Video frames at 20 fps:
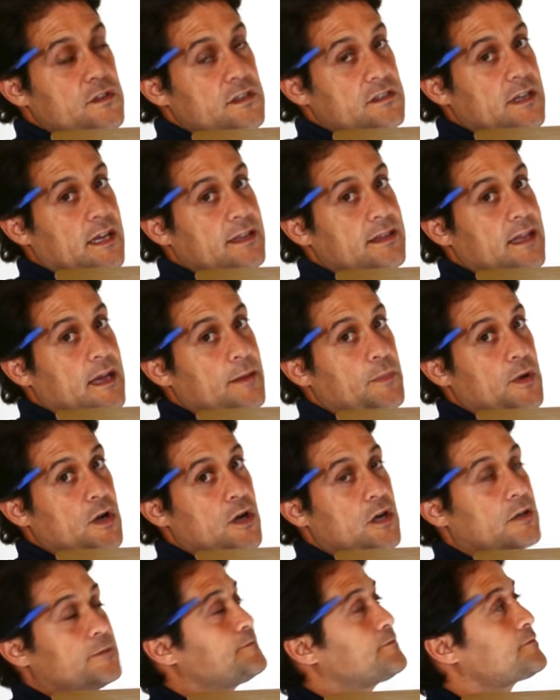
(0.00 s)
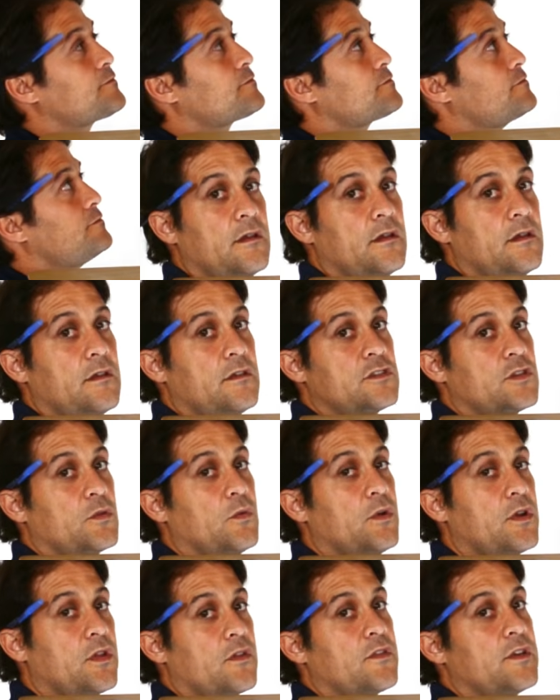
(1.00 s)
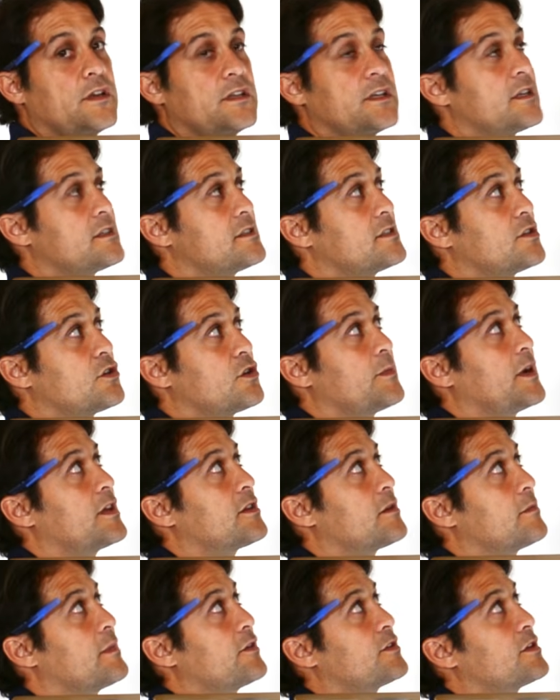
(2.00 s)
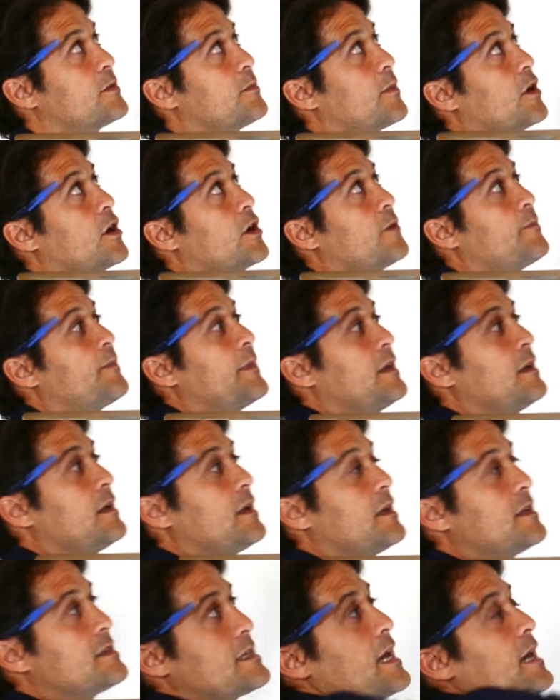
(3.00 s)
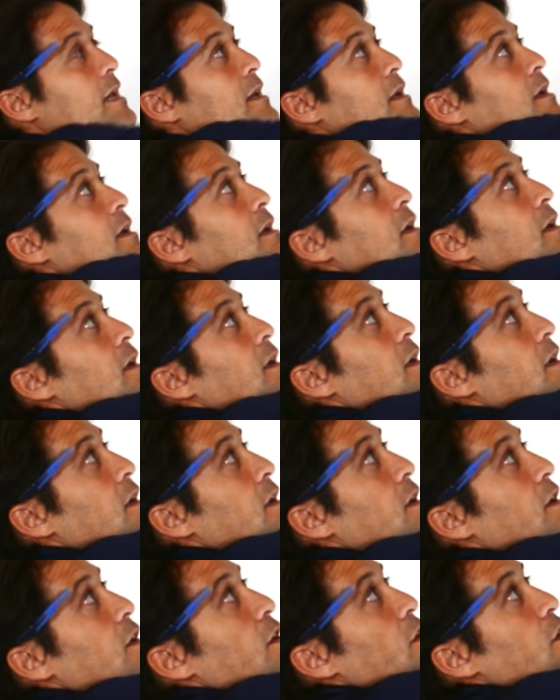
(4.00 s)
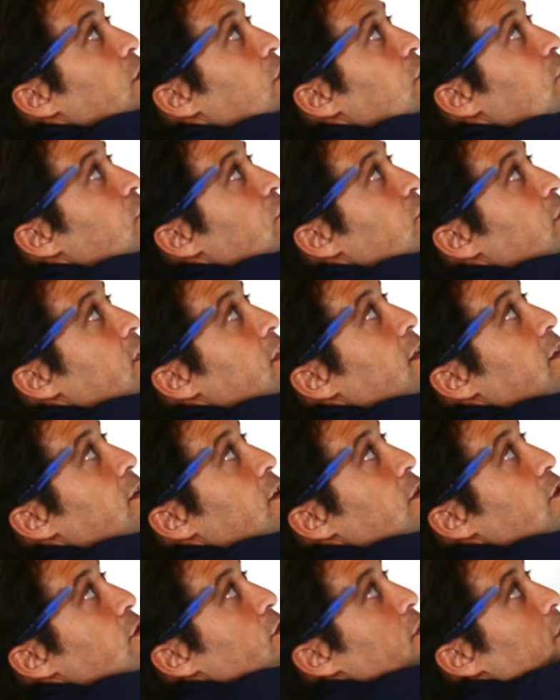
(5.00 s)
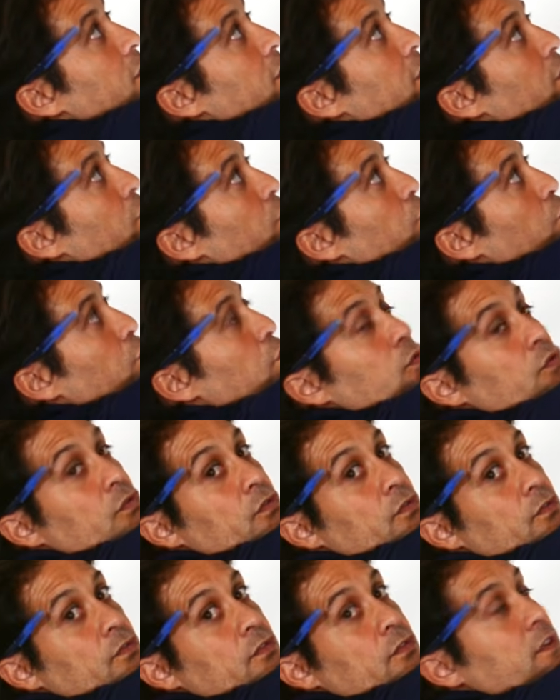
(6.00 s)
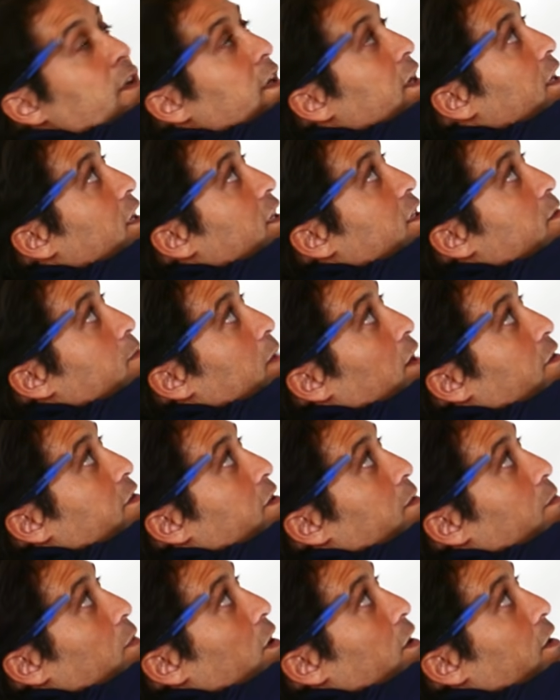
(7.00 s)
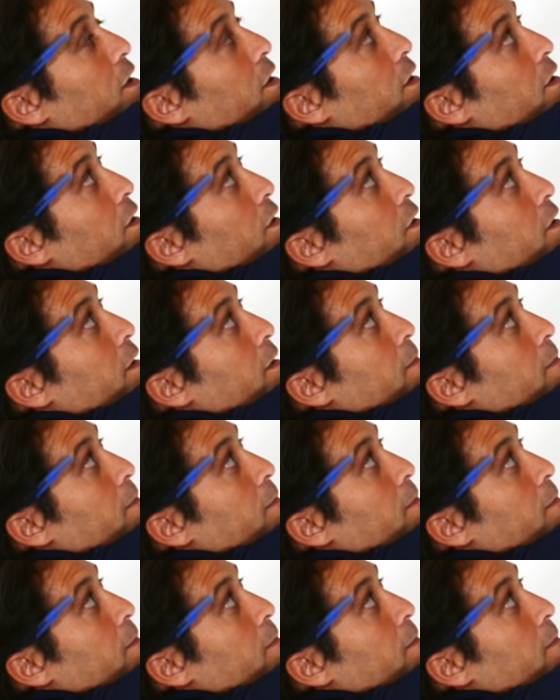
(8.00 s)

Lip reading: inside that ball. So one other thing to consider about the mounting ball is that you'll see that there's a groove in each mounting ball here,